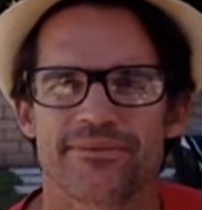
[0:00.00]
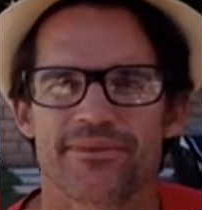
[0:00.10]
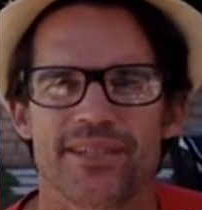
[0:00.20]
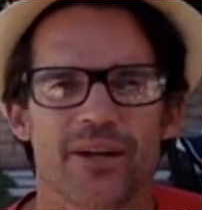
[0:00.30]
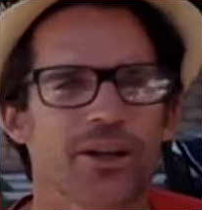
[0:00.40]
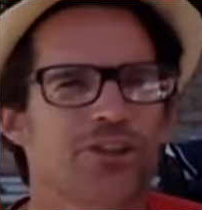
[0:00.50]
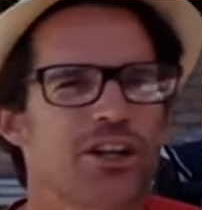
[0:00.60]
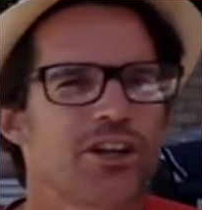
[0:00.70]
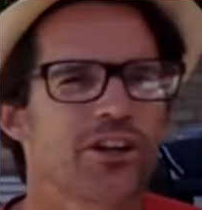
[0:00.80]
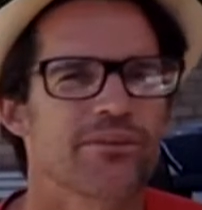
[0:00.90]
Derek
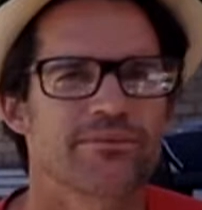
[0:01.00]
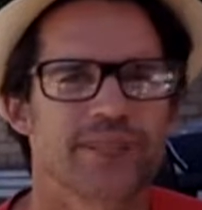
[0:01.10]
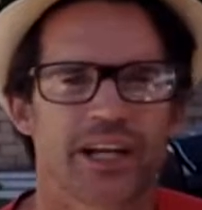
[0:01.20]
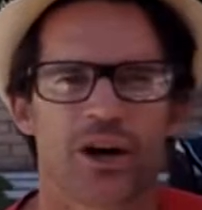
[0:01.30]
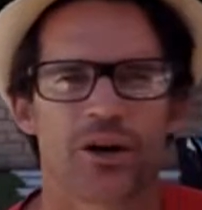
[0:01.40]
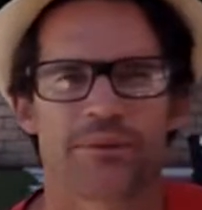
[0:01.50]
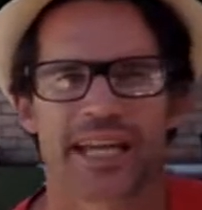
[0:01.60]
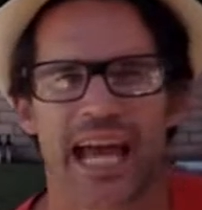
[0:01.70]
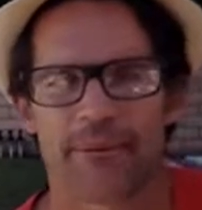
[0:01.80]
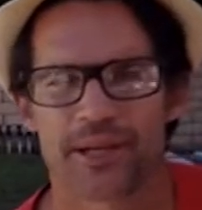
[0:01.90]
Jeter. They called him the
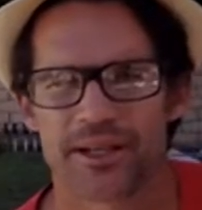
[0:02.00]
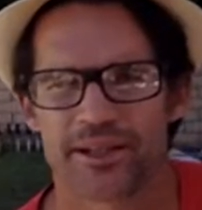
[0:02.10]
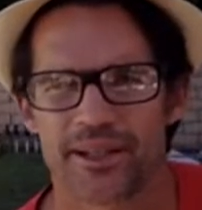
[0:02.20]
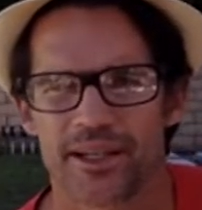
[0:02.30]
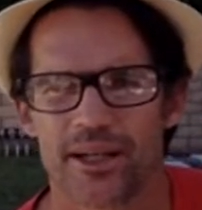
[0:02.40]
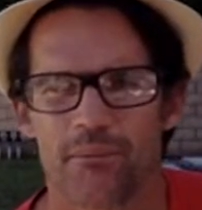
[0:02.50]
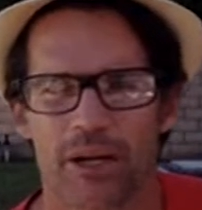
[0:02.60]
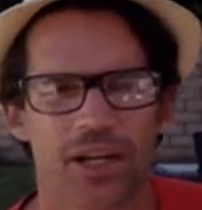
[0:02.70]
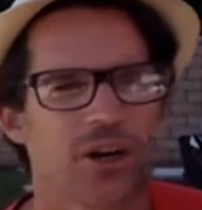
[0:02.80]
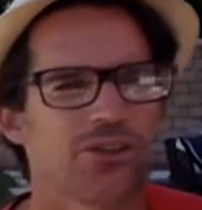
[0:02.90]
captain, but
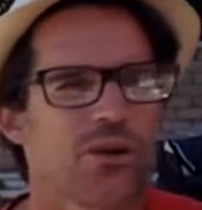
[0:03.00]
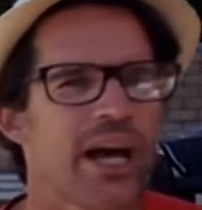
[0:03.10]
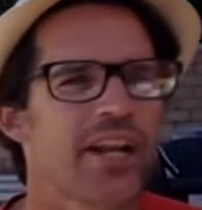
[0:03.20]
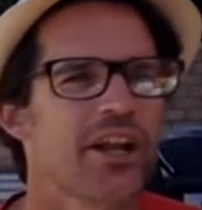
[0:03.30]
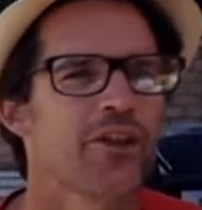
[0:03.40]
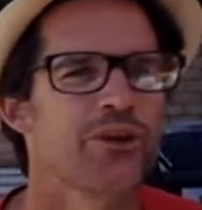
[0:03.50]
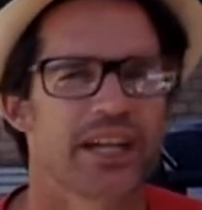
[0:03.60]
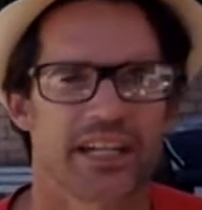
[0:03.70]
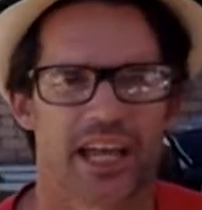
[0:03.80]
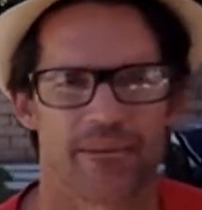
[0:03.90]
he also had another
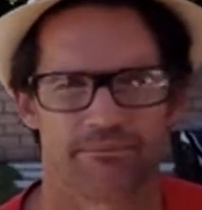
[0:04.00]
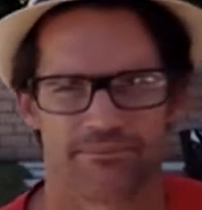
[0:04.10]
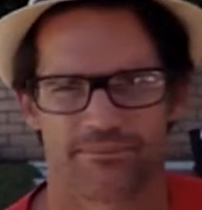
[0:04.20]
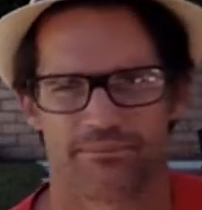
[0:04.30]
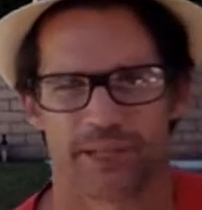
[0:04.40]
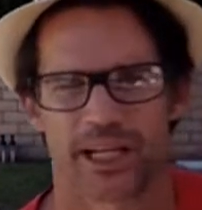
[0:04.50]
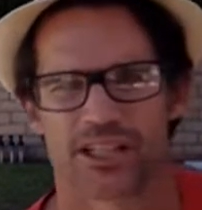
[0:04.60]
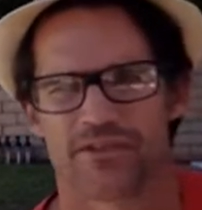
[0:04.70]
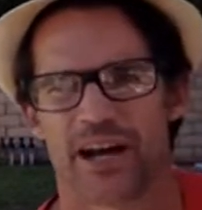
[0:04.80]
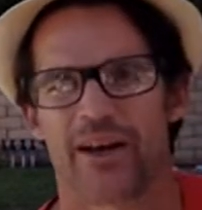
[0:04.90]
nickname because
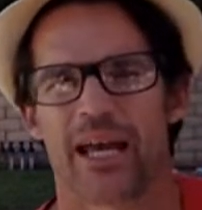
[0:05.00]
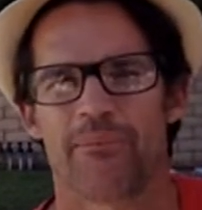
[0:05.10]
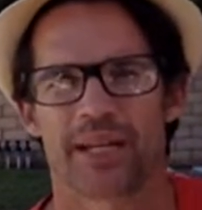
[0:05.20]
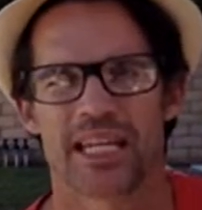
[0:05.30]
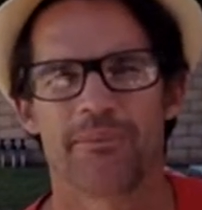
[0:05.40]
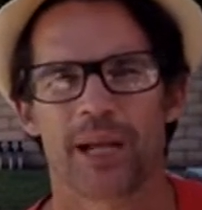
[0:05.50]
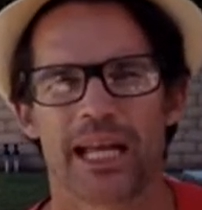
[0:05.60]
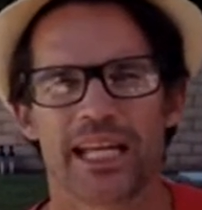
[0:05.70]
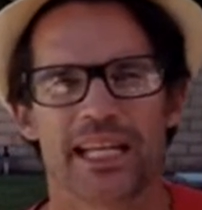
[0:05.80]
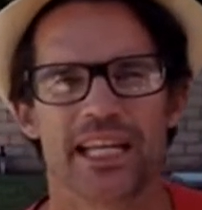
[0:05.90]
of how epic he
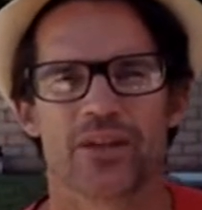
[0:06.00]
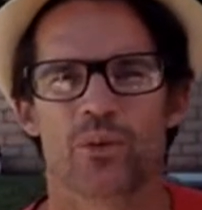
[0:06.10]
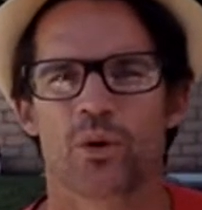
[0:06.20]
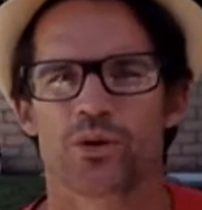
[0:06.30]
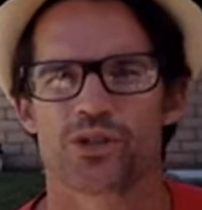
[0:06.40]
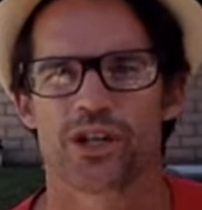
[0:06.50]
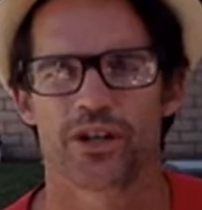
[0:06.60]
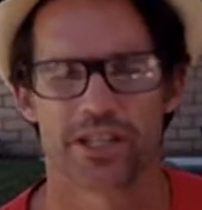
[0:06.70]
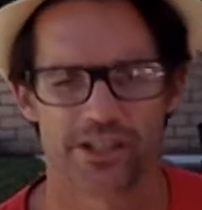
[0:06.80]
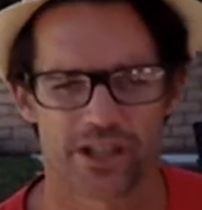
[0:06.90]
played in the World
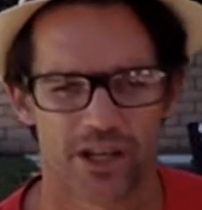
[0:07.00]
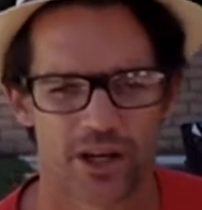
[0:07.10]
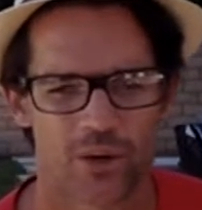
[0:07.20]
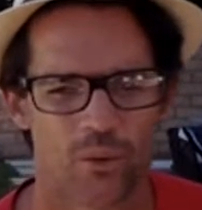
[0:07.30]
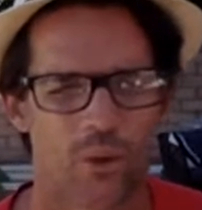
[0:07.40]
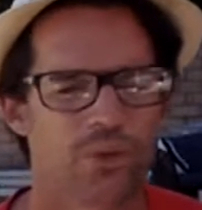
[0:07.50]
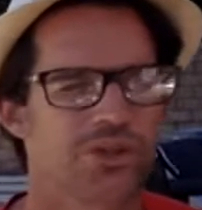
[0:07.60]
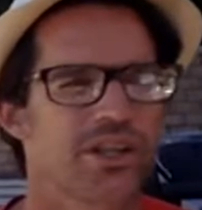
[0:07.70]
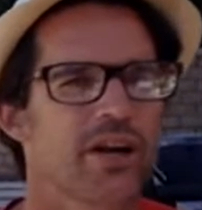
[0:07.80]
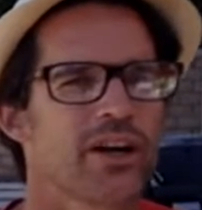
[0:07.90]
Series. What was
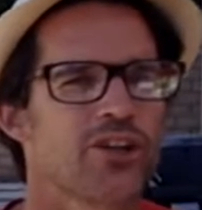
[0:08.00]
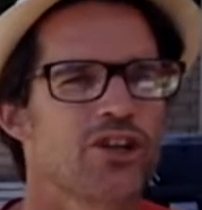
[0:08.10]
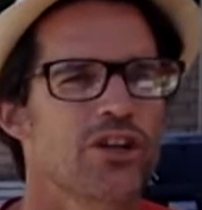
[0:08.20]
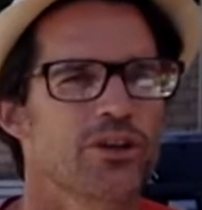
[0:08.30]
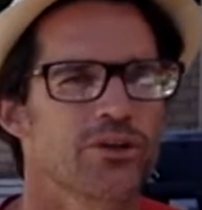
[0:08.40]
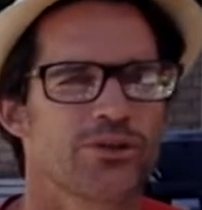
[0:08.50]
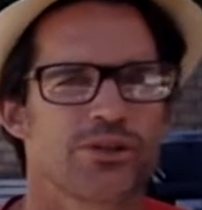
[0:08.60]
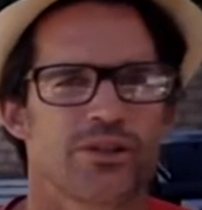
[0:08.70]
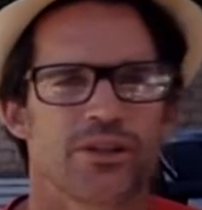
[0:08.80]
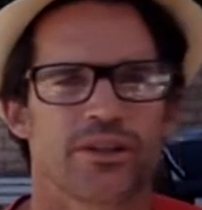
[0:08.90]
Derek
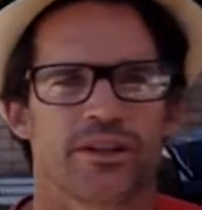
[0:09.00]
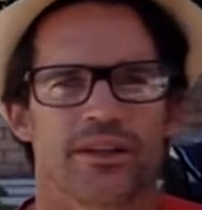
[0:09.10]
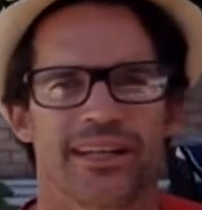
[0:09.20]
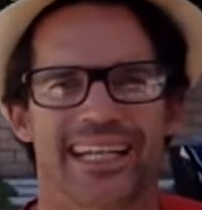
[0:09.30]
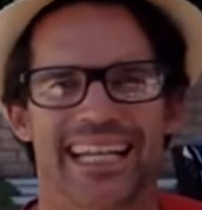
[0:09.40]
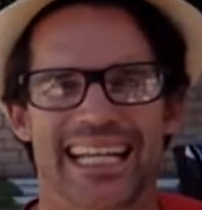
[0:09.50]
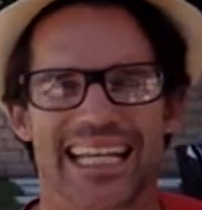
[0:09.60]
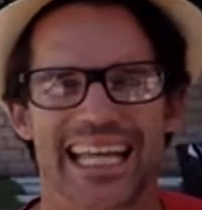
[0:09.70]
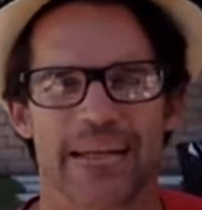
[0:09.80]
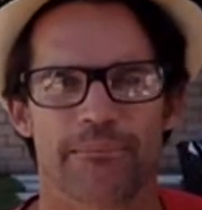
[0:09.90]
Jeter's
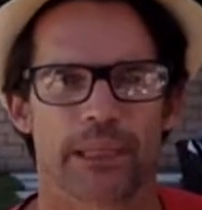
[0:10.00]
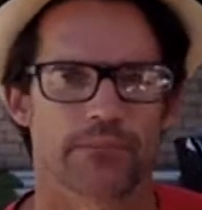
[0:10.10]
nickname?